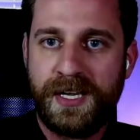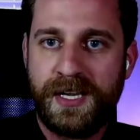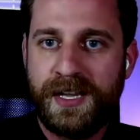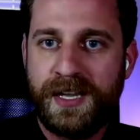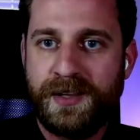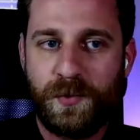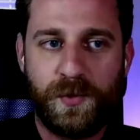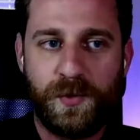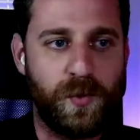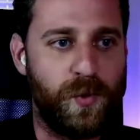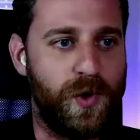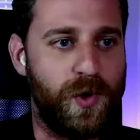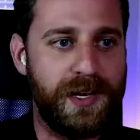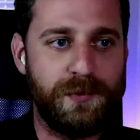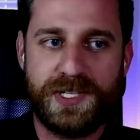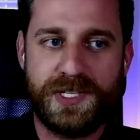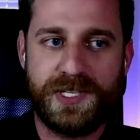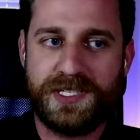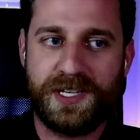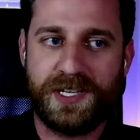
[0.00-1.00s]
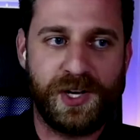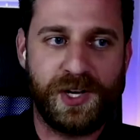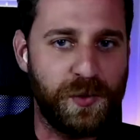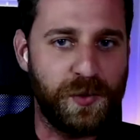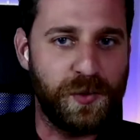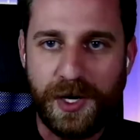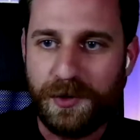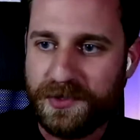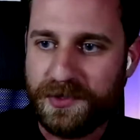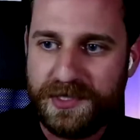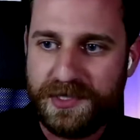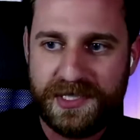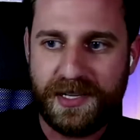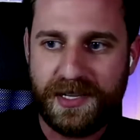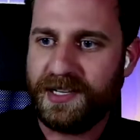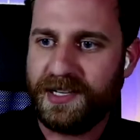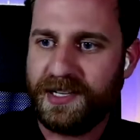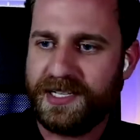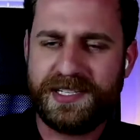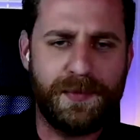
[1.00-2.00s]
What was a quote,
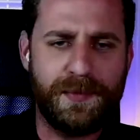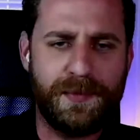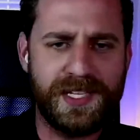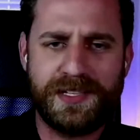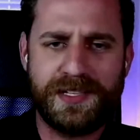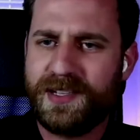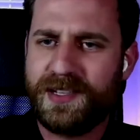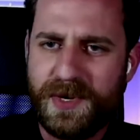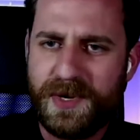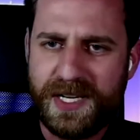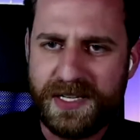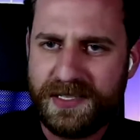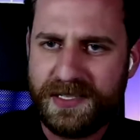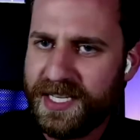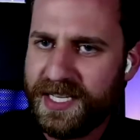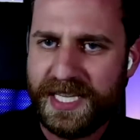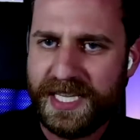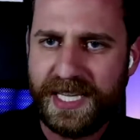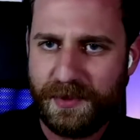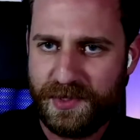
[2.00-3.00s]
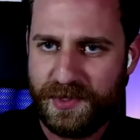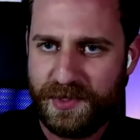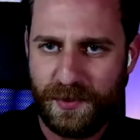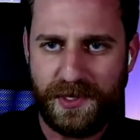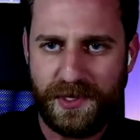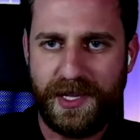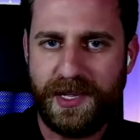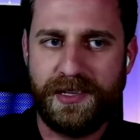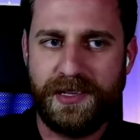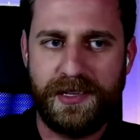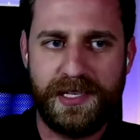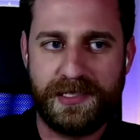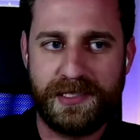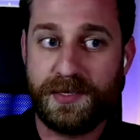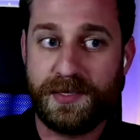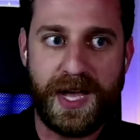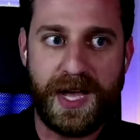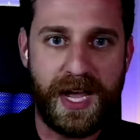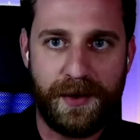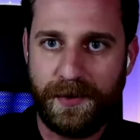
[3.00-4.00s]
something somebody said that was really
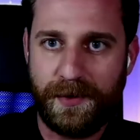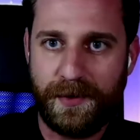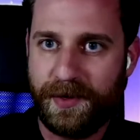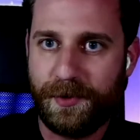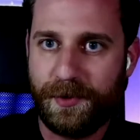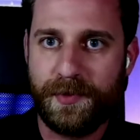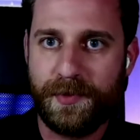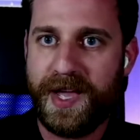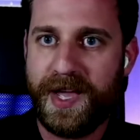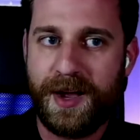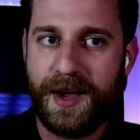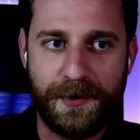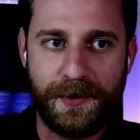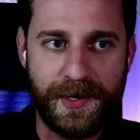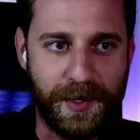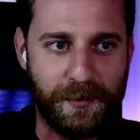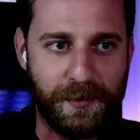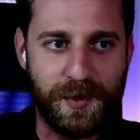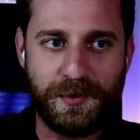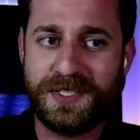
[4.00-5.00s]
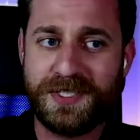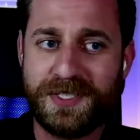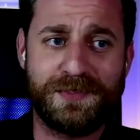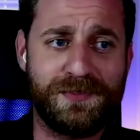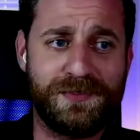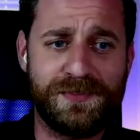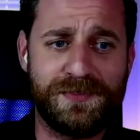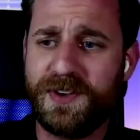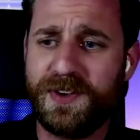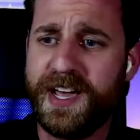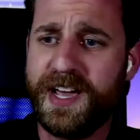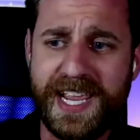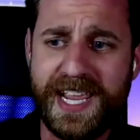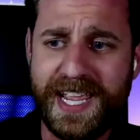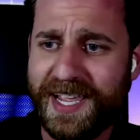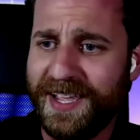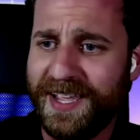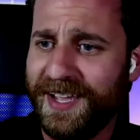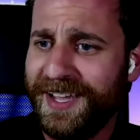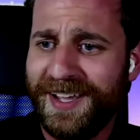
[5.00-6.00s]
inspiring or empowering? What was a
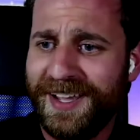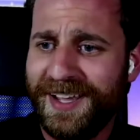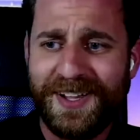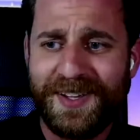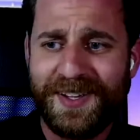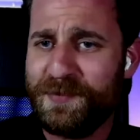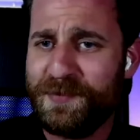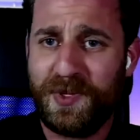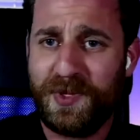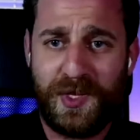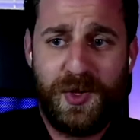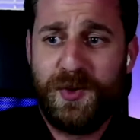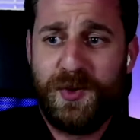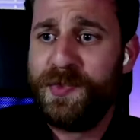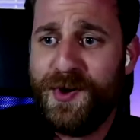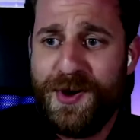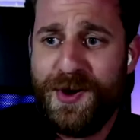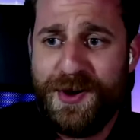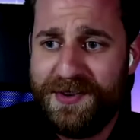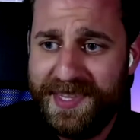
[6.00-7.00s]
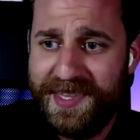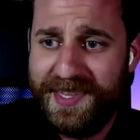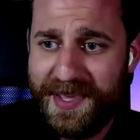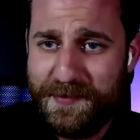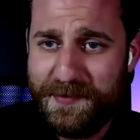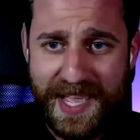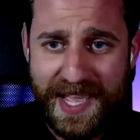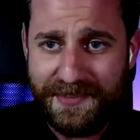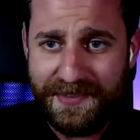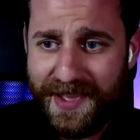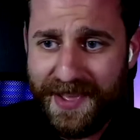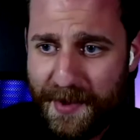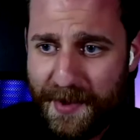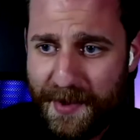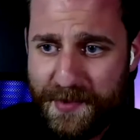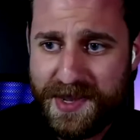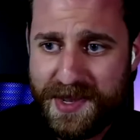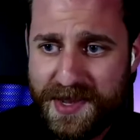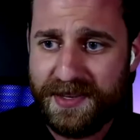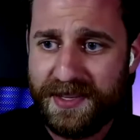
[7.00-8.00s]
funny blooper that may have
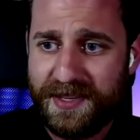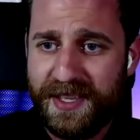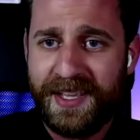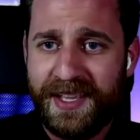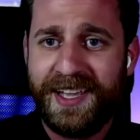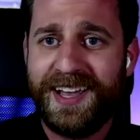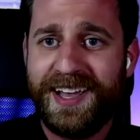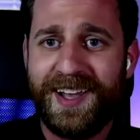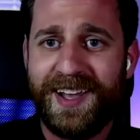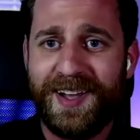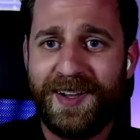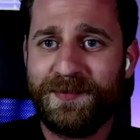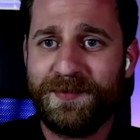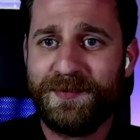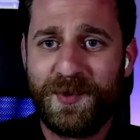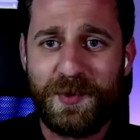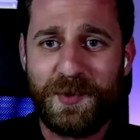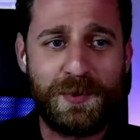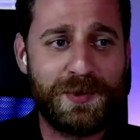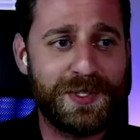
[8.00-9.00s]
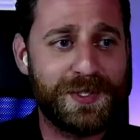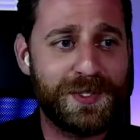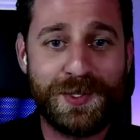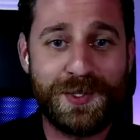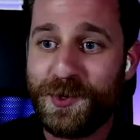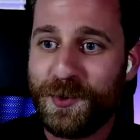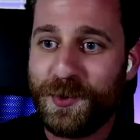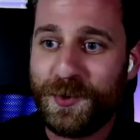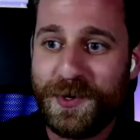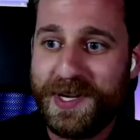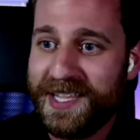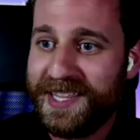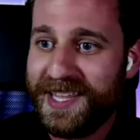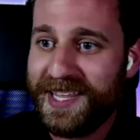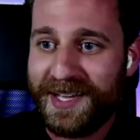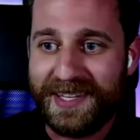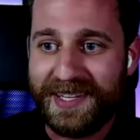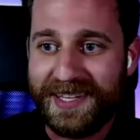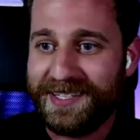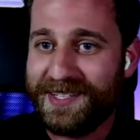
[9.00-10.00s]
happened? What was a story
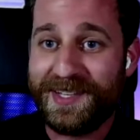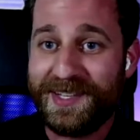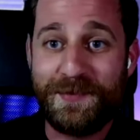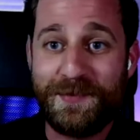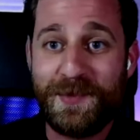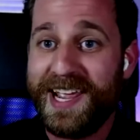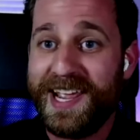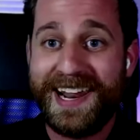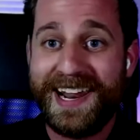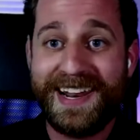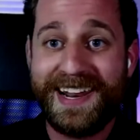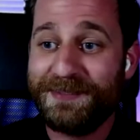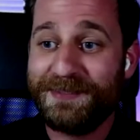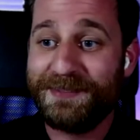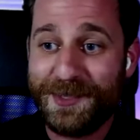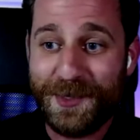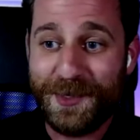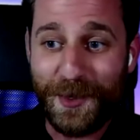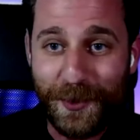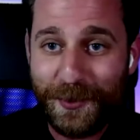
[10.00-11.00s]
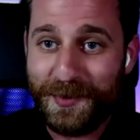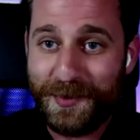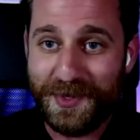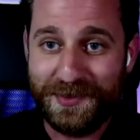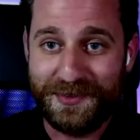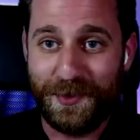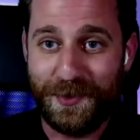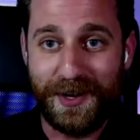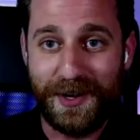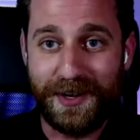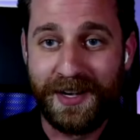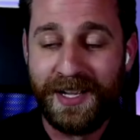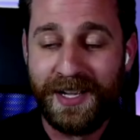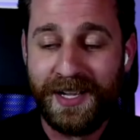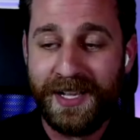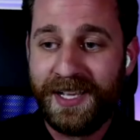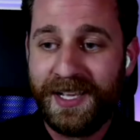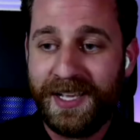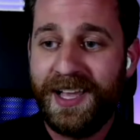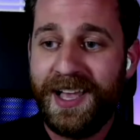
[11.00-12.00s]
that someone had never told before?
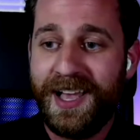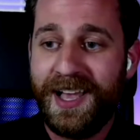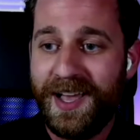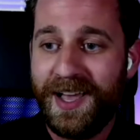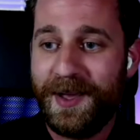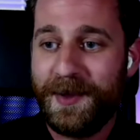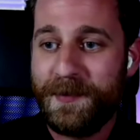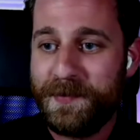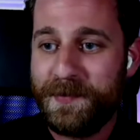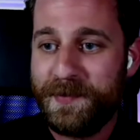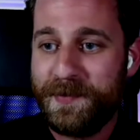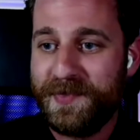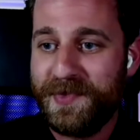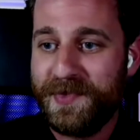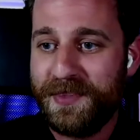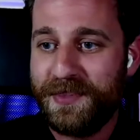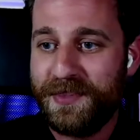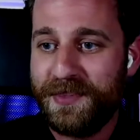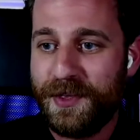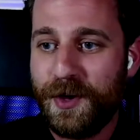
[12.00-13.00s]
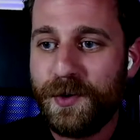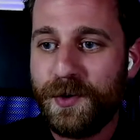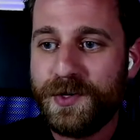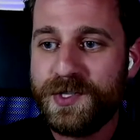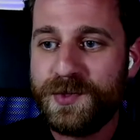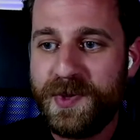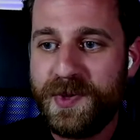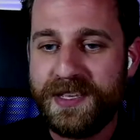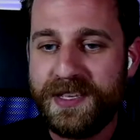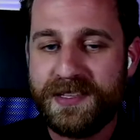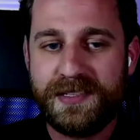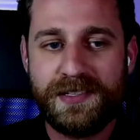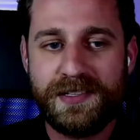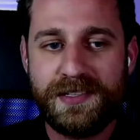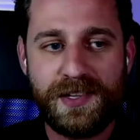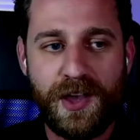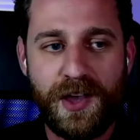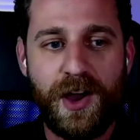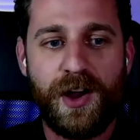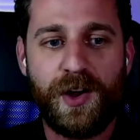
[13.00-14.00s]
Those pieces
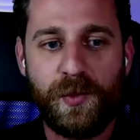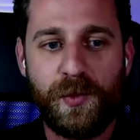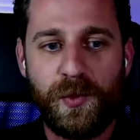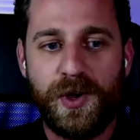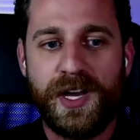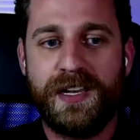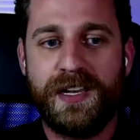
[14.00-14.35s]
are what